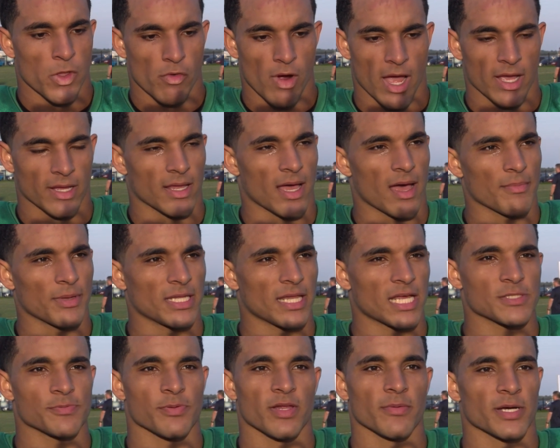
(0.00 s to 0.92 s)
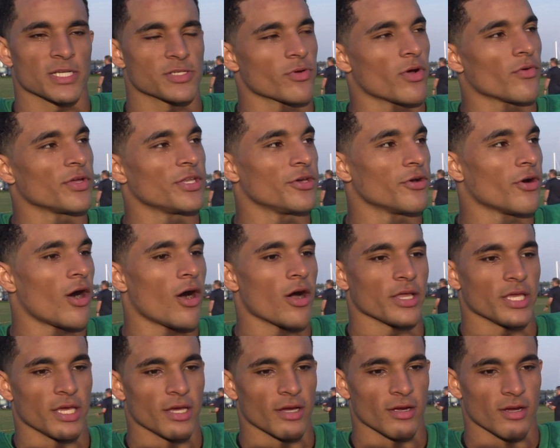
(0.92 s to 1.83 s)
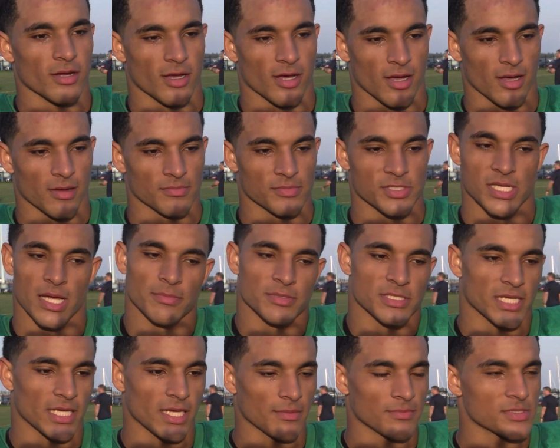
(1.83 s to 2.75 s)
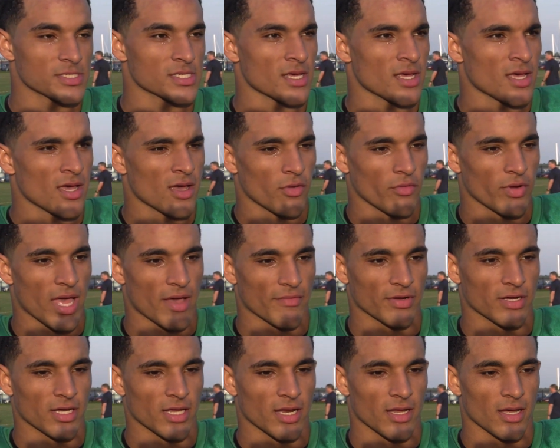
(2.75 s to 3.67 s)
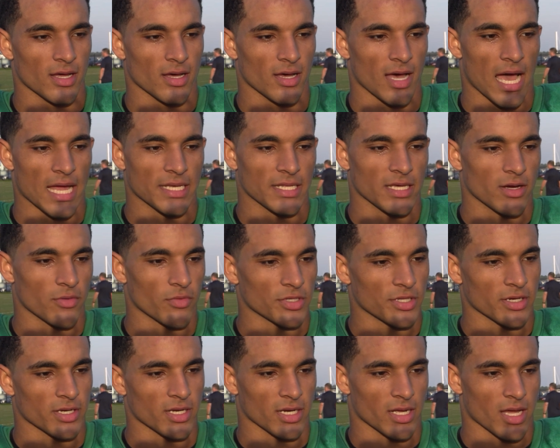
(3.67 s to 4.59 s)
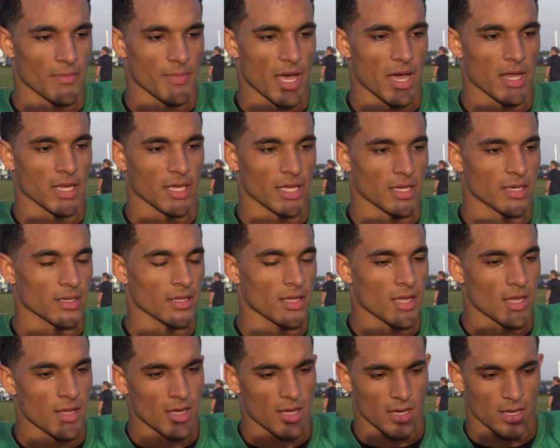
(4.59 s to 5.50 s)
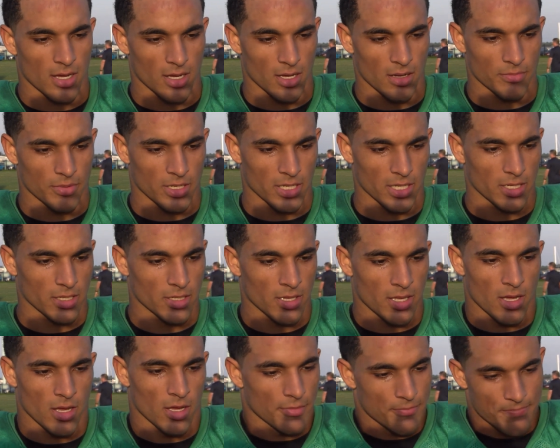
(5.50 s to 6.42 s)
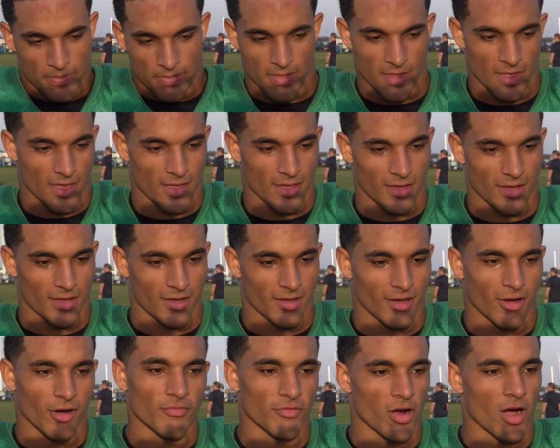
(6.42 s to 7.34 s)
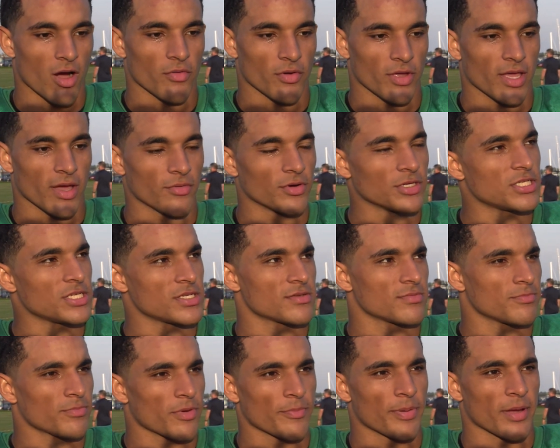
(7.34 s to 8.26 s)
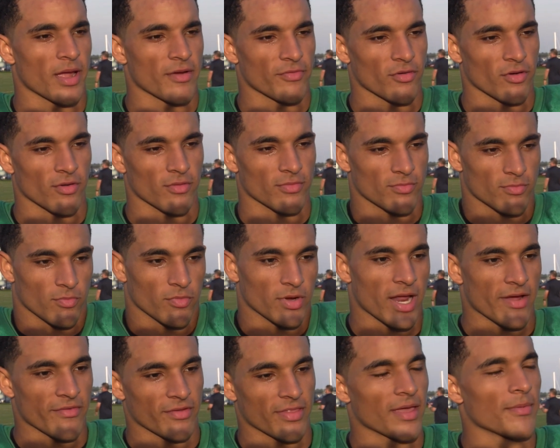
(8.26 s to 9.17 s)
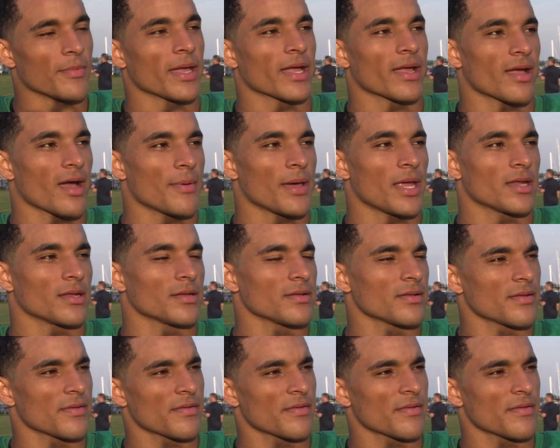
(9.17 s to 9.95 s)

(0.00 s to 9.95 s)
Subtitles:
Right. I mean, that's pretty much what we do all year. Some teams, we have a good idea what they're going to come out in. But overall, yeah, we're just preparing for whatever they make come out in.